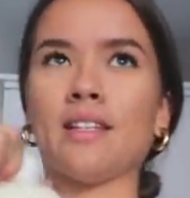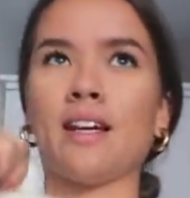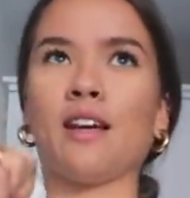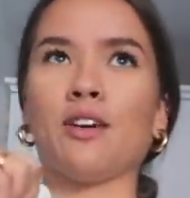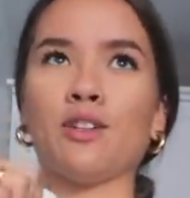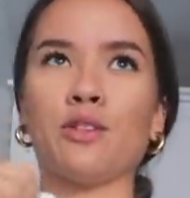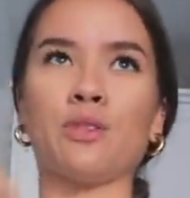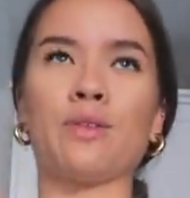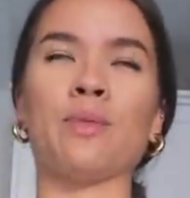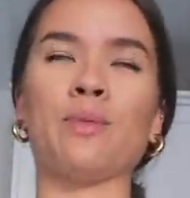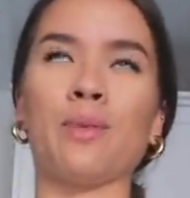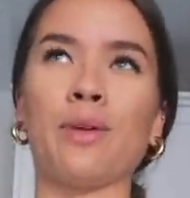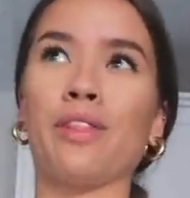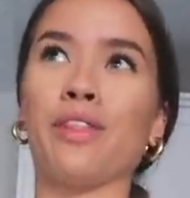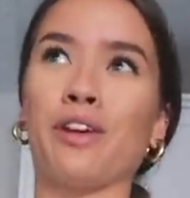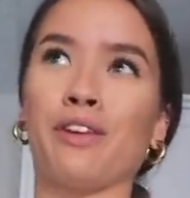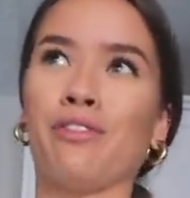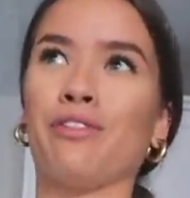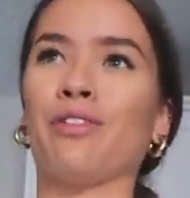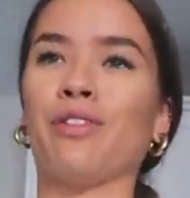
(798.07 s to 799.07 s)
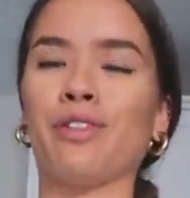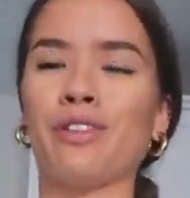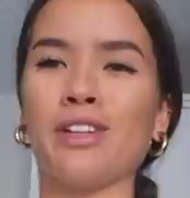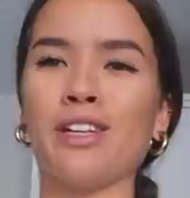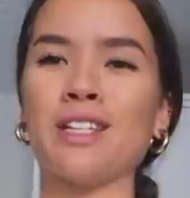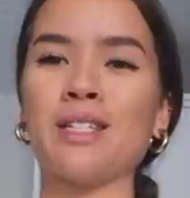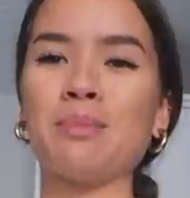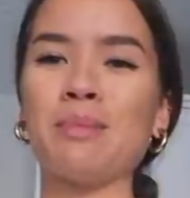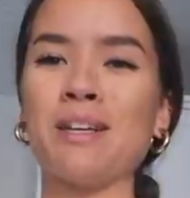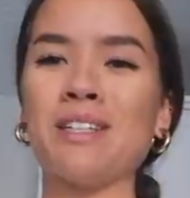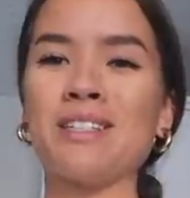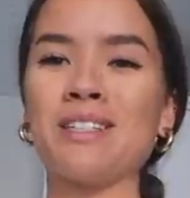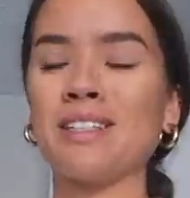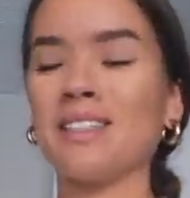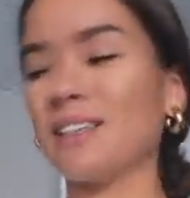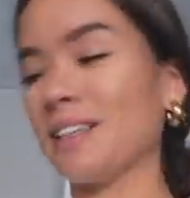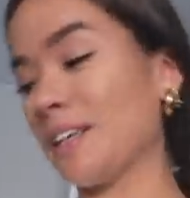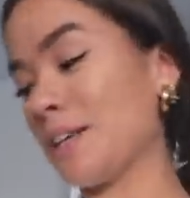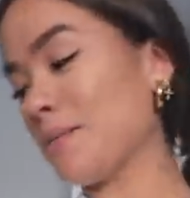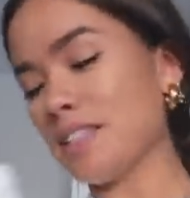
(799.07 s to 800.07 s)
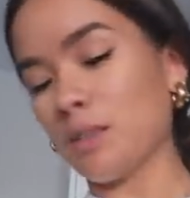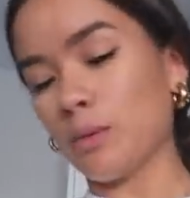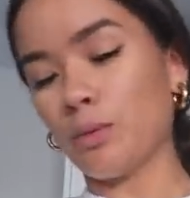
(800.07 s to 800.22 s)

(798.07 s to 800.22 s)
I also went there for this basically because